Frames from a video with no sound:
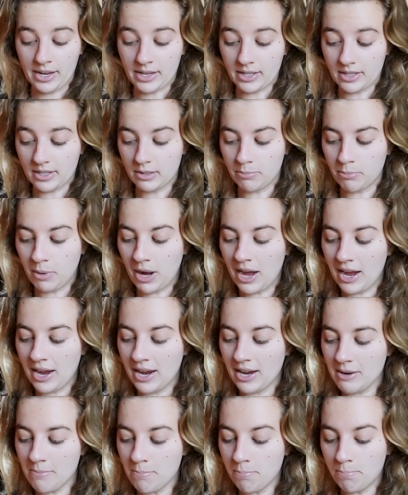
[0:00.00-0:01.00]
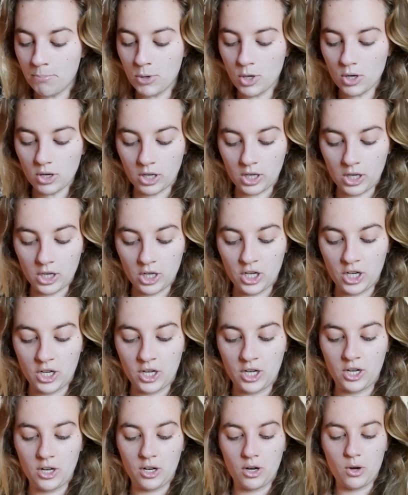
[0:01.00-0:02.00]
It's my book.
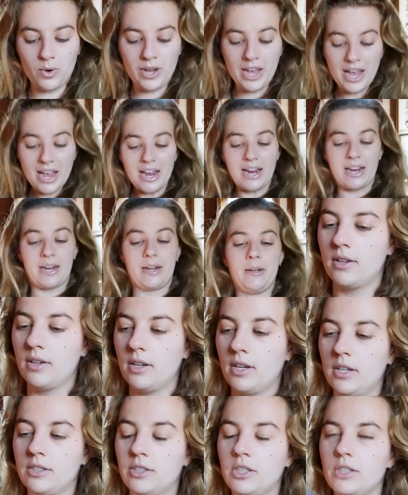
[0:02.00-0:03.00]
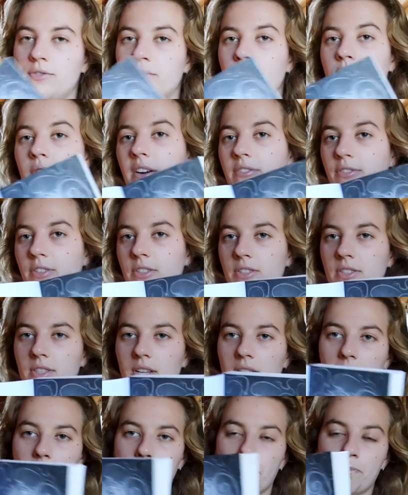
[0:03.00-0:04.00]
Okay. Just for reference,
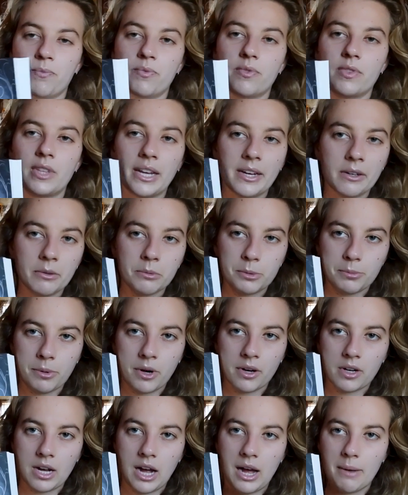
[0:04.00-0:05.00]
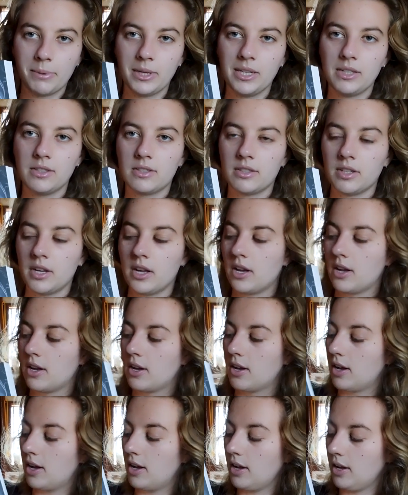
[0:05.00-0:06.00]
the Ingram Spark copies,
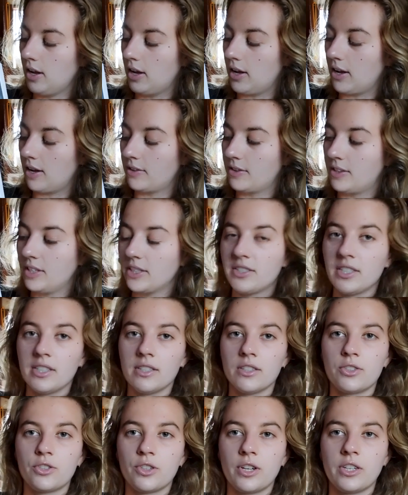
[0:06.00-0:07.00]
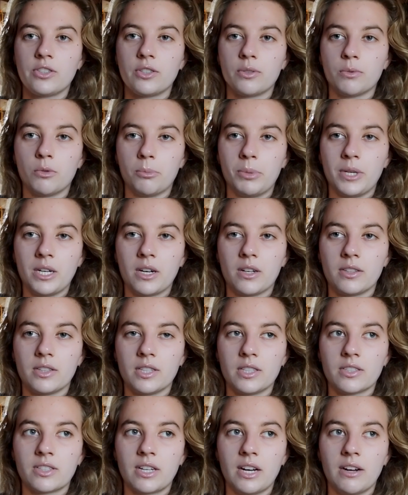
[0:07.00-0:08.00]
this illustration will be on
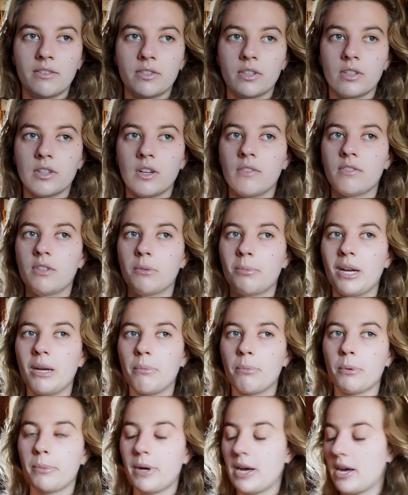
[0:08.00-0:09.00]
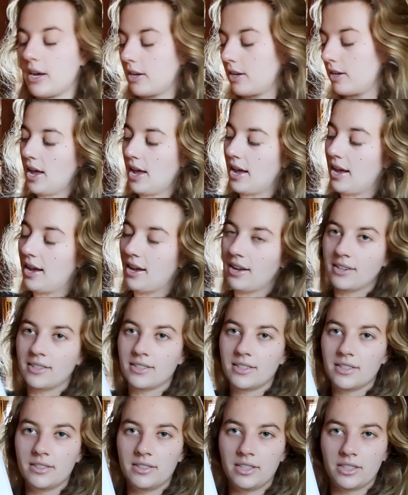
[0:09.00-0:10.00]
this cover of the paperback,
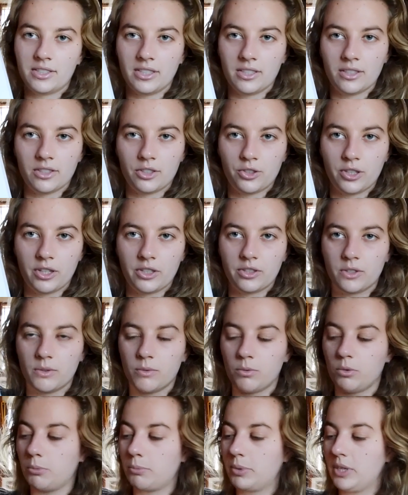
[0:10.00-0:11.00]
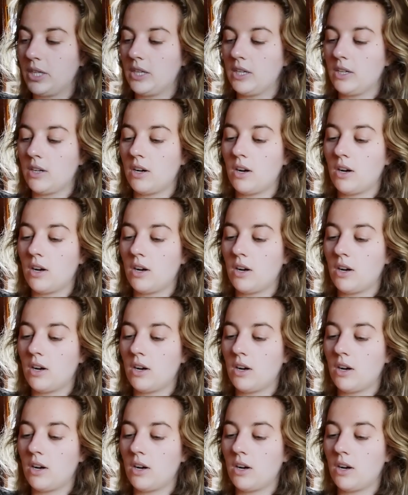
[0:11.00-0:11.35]
and this illustration will be